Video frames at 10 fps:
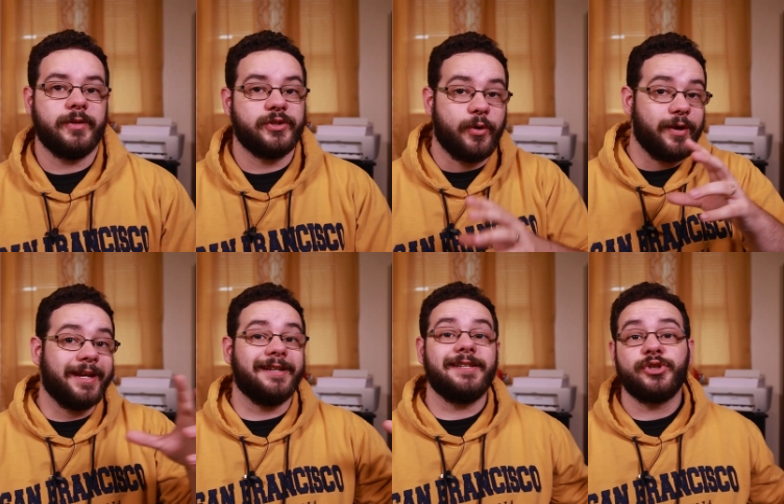So
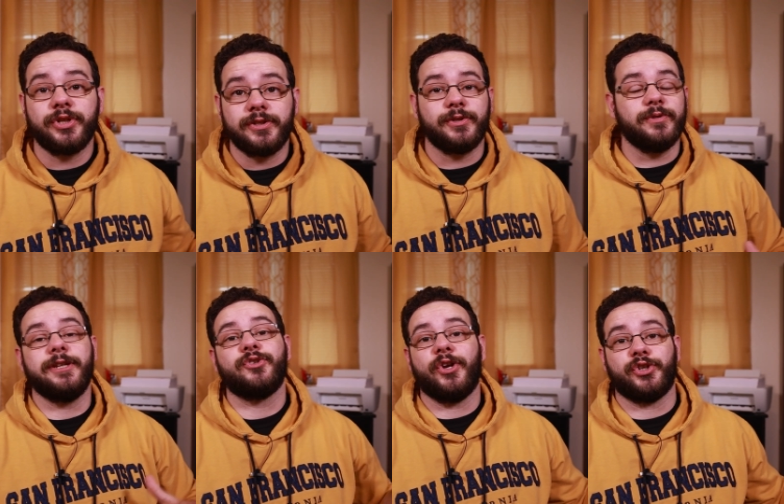in addition to the
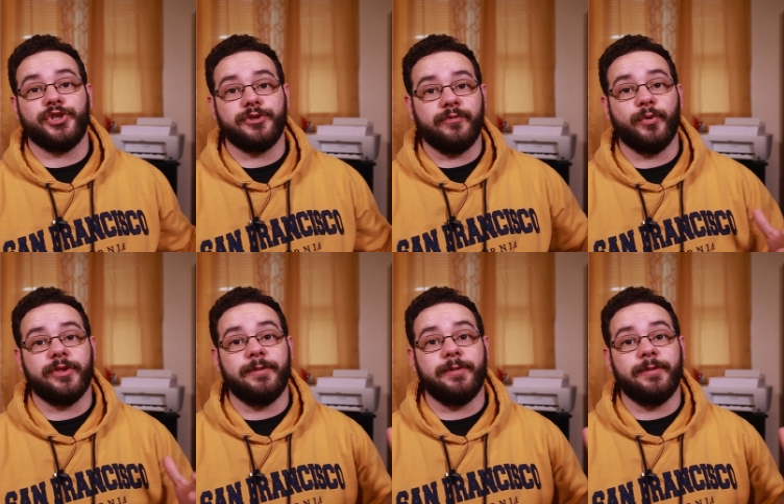instructions for